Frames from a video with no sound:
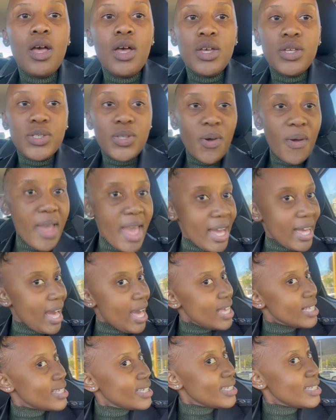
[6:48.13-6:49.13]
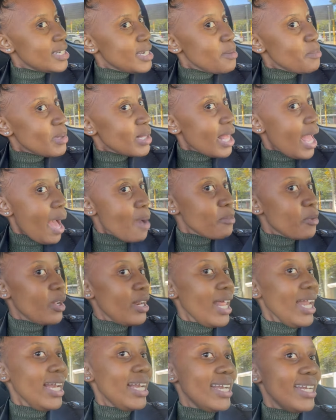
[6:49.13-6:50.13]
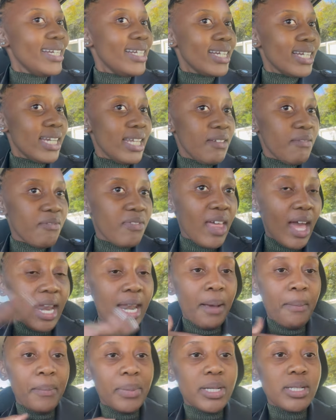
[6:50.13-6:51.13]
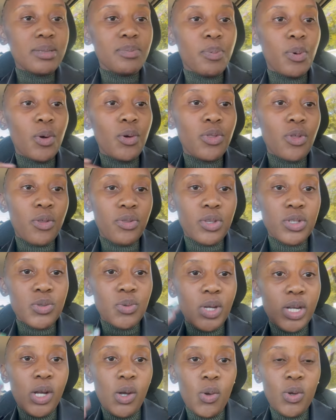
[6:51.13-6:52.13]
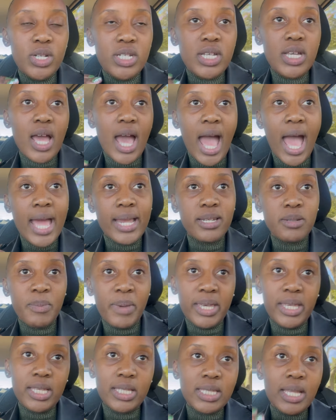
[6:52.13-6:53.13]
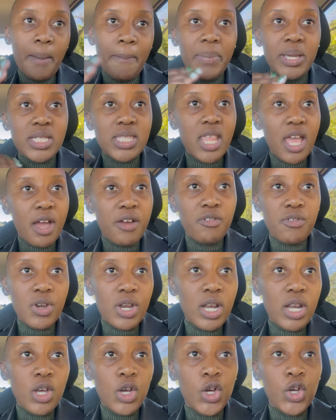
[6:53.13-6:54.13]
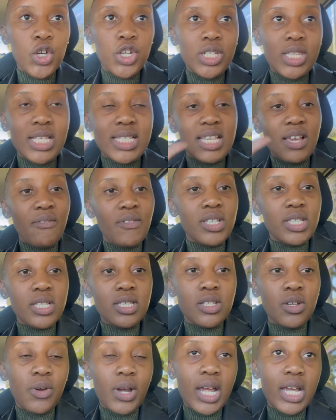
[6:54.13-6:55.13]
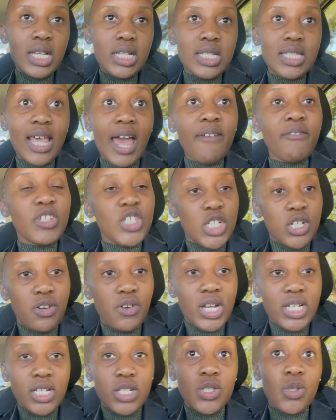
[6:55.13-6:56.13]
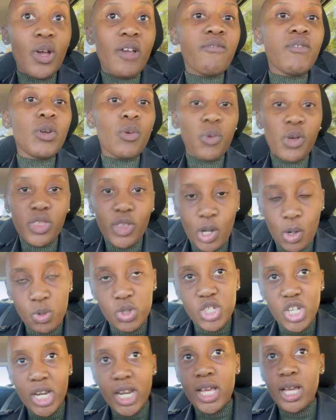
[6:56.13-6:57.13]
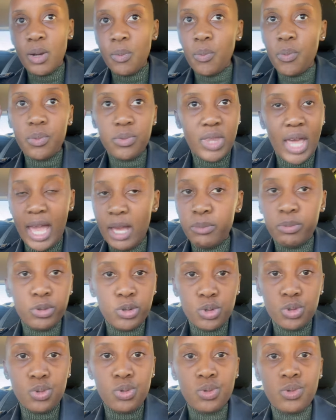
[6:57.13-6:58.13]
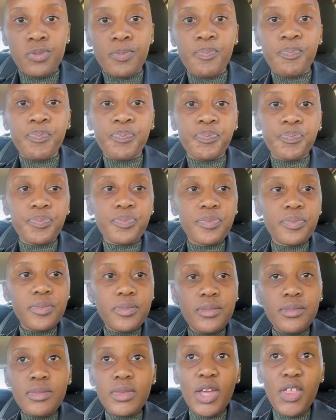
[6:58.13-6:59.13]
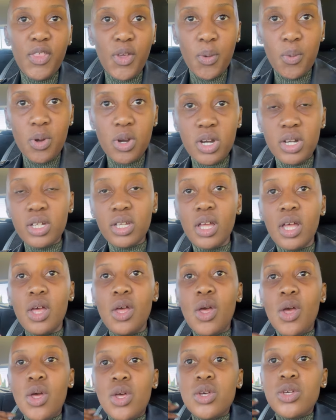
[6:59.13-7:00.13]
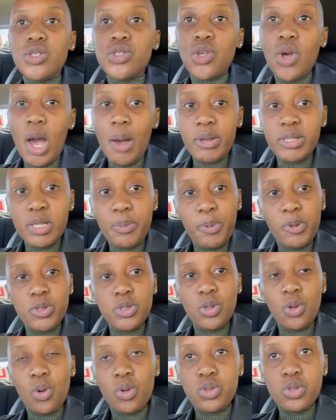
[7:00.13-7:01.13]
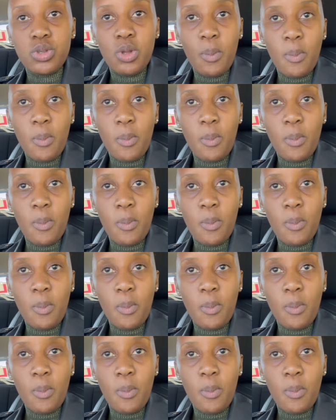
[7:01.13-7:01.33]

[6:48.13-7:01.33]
so yeah guys Ndimhle, i'm gonna leave their numbers both on the screen lodi and maggie's numbers they are really good the service is great they have a generator so even with load shedding they're able to do the work so i was supposed to go to the